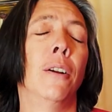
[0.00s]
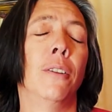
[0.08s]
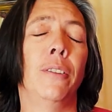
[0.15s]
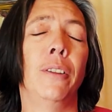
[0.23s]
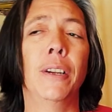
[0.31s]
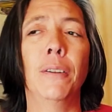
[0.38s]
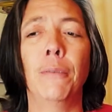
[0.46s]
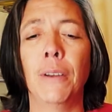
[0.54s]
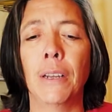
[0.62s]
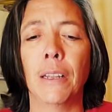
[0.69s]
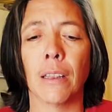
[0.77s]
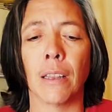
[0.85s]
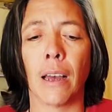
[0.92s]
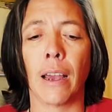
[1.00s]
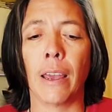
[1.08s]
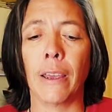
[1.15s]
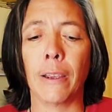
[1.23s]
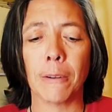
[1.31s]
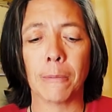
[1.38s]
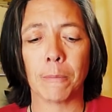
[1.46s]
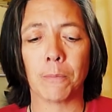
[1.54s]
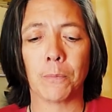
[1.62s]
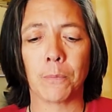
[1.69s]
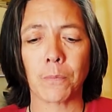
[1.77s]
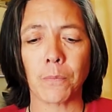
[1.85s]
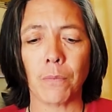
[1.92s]
Think of it like
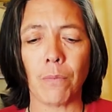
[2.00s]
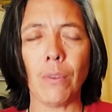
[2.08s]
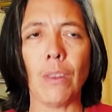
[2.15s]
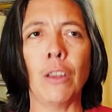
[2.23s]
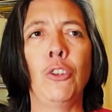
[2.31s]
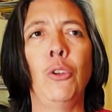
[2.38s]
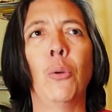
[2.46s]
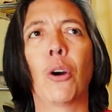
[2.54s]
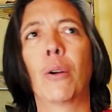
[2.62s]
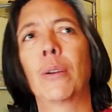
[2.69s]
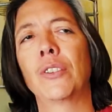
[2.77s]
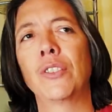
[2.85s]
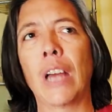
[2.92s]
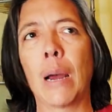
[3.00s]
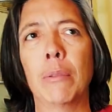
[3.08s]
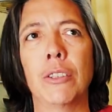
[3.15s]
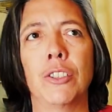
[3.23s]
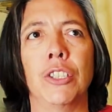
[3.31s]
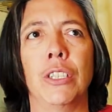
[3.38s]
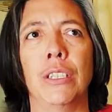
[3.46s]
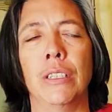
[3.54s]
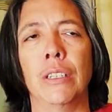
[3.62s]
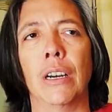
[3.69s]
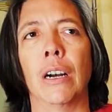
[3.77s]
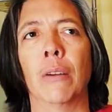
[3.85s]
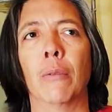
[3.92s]
you are
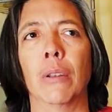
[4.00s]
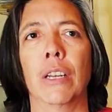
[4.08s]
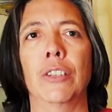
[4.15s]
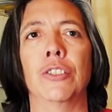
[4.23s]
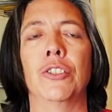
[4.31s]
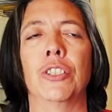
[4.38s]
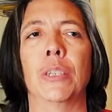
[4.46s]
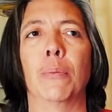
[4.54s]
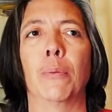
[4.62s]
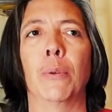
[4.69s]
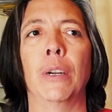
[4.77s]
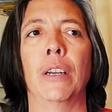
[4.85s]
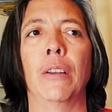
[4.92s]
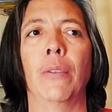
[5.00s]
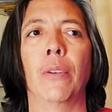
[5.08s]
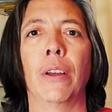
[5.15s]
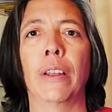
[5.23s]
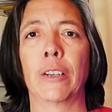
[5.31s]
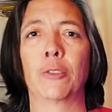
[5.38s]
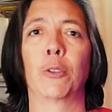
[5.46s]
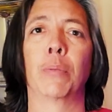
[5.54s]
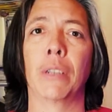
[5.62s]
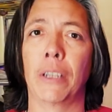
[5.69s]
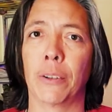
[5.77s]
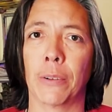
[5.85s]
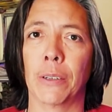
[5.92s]
establishing a relationship with an
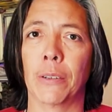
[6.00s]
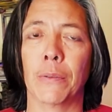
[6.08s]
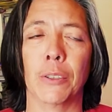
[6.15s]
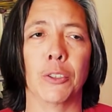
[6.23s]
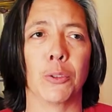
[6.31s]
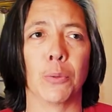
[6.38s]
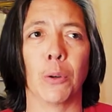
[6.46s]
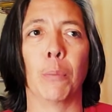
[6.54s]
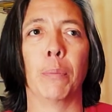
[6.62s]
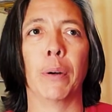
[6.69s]
extraplanar individual,